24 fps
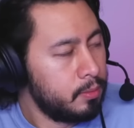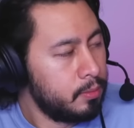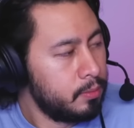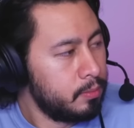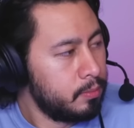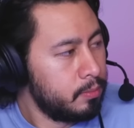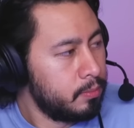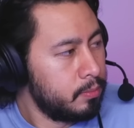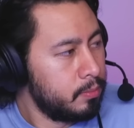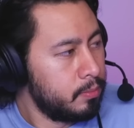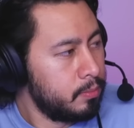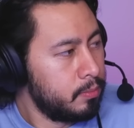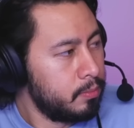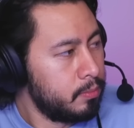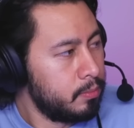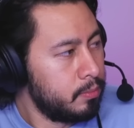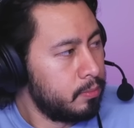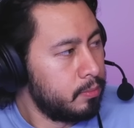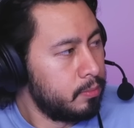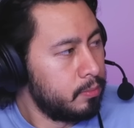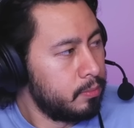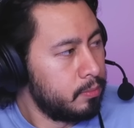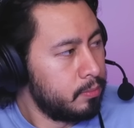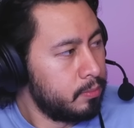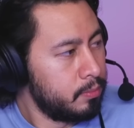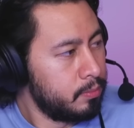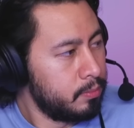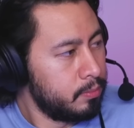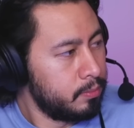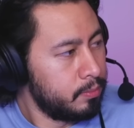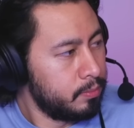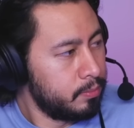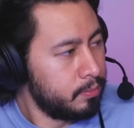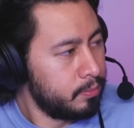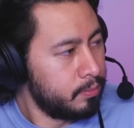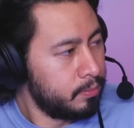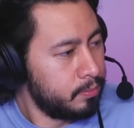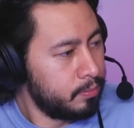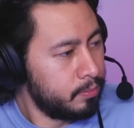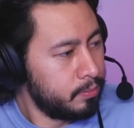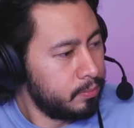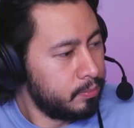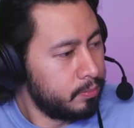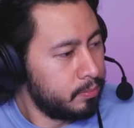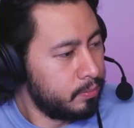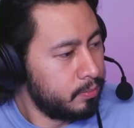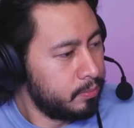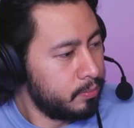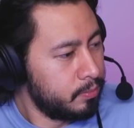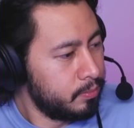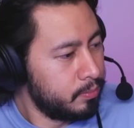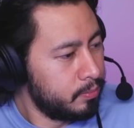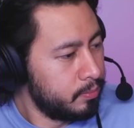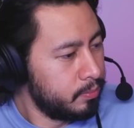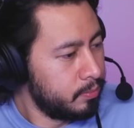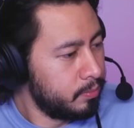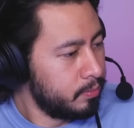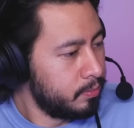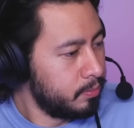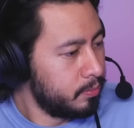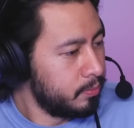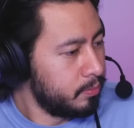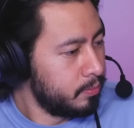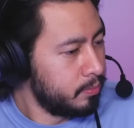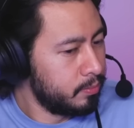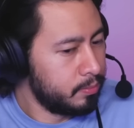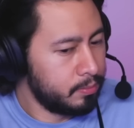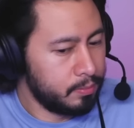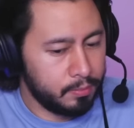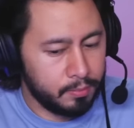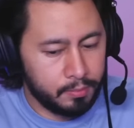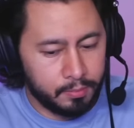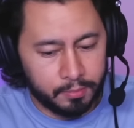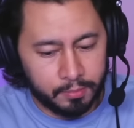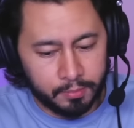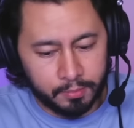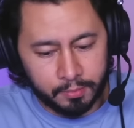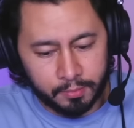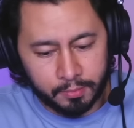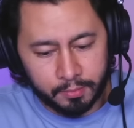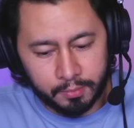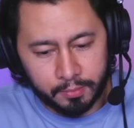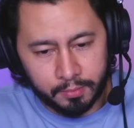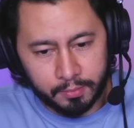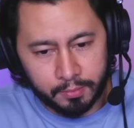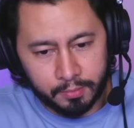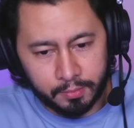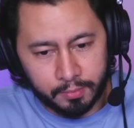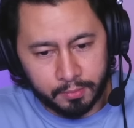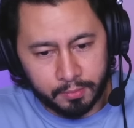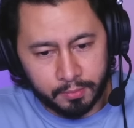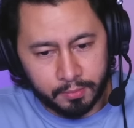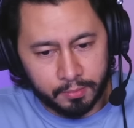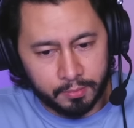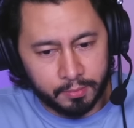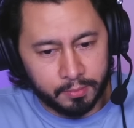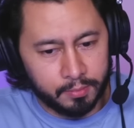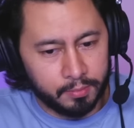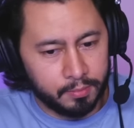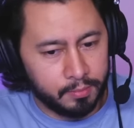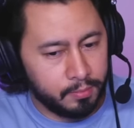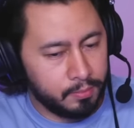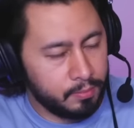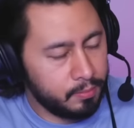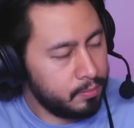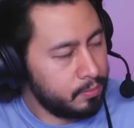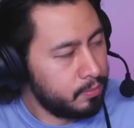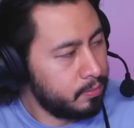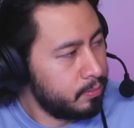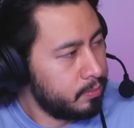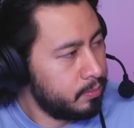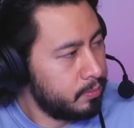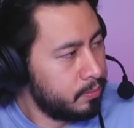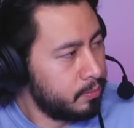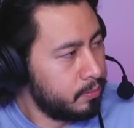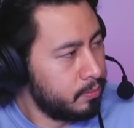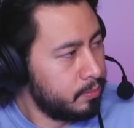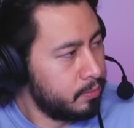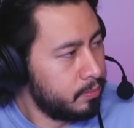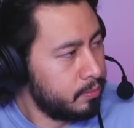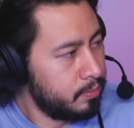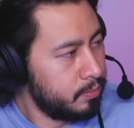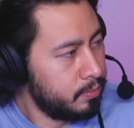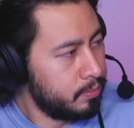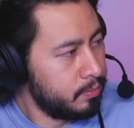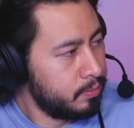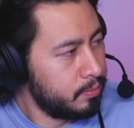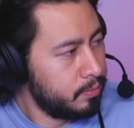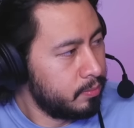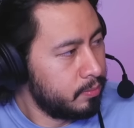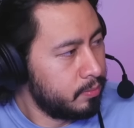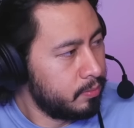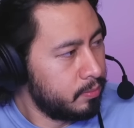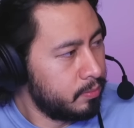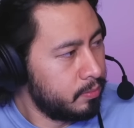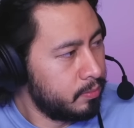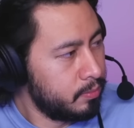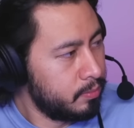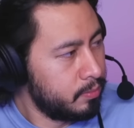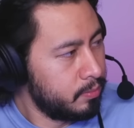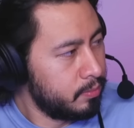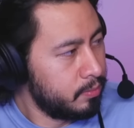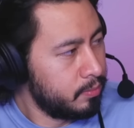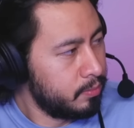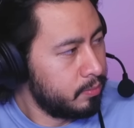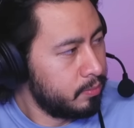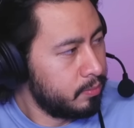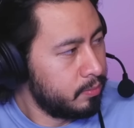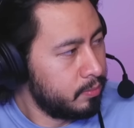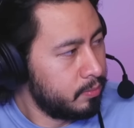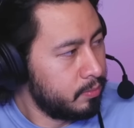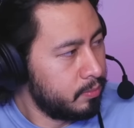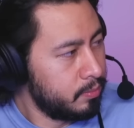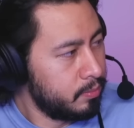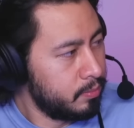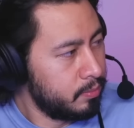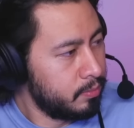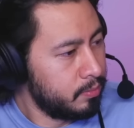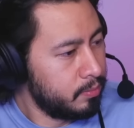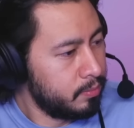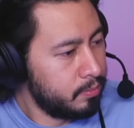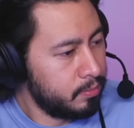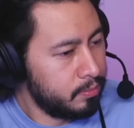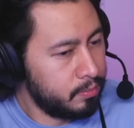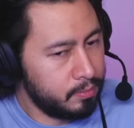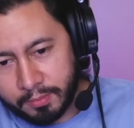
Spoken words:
This person isn't speaking.